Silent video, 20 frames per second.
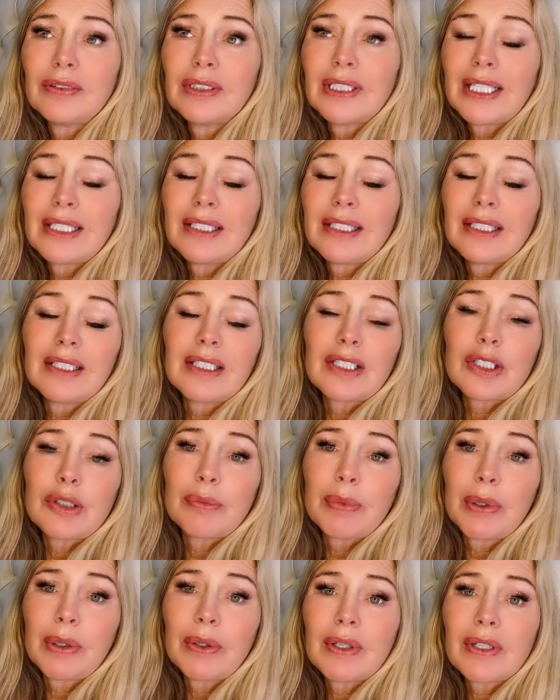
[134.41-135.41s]
that did
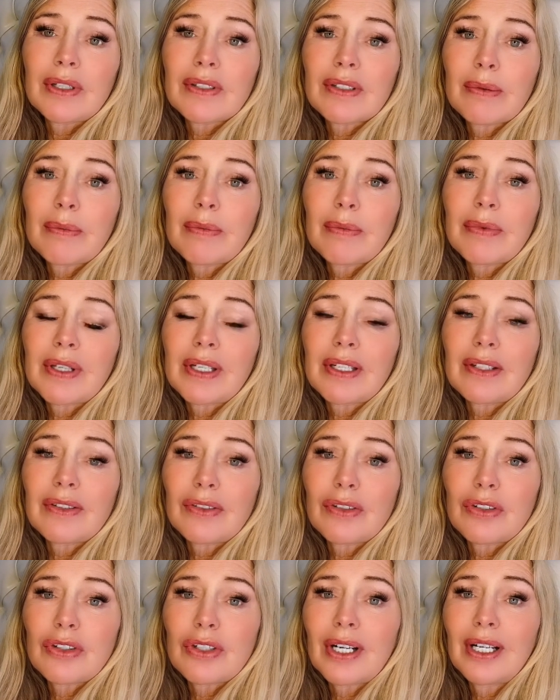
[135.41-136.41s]
experience some things
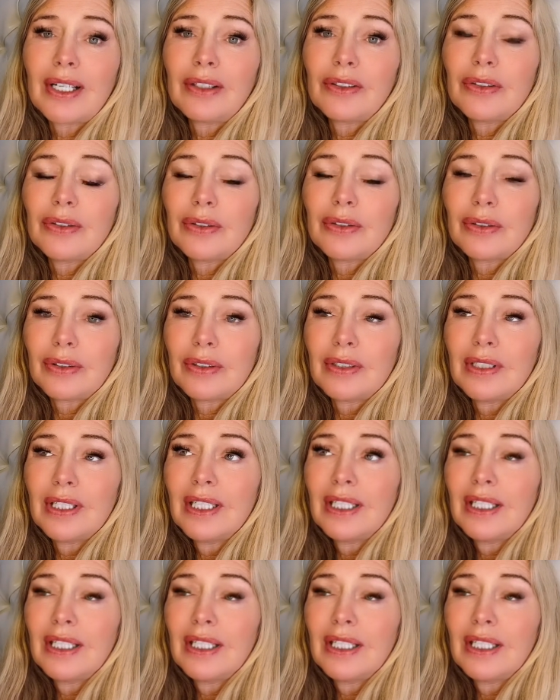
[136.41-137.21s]
in childhood